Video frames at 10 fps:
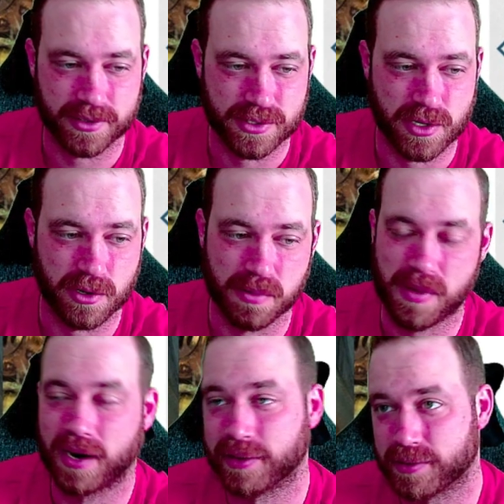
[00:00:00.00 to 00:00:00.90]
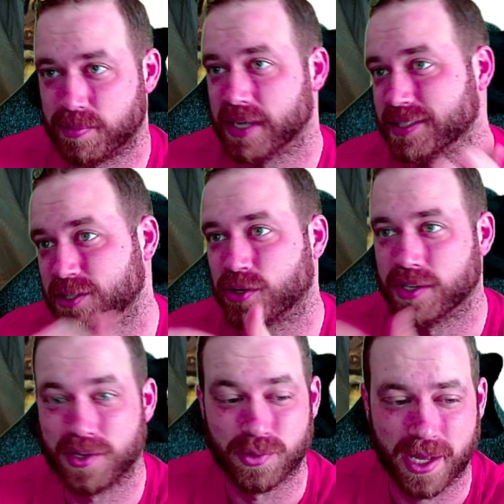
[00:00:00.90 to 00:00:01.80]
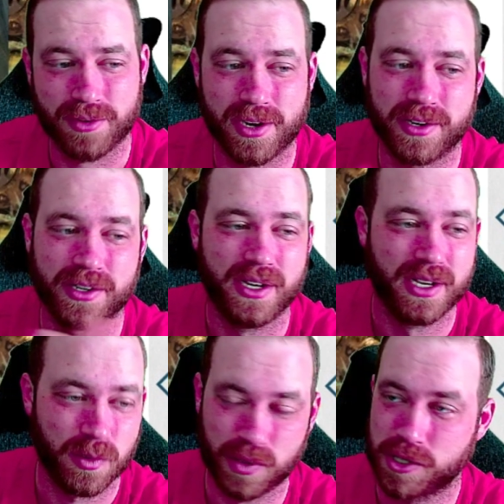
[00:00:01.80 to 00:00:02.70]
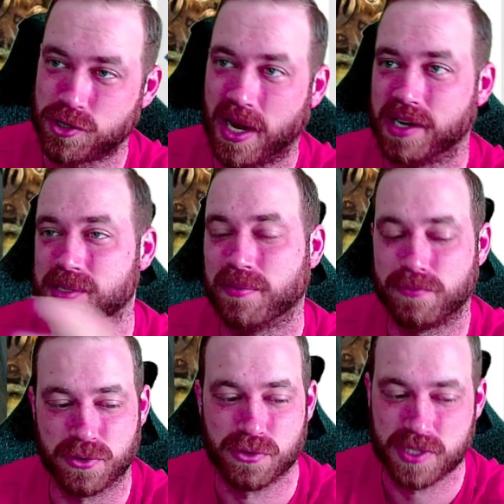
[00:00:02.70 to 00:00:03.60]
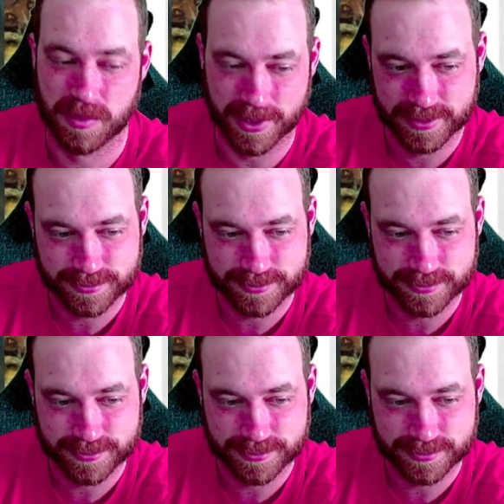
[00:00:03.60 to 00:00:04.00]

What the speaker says: So the monolith basically turned into a Land Raider with a stratagem for 2 CP.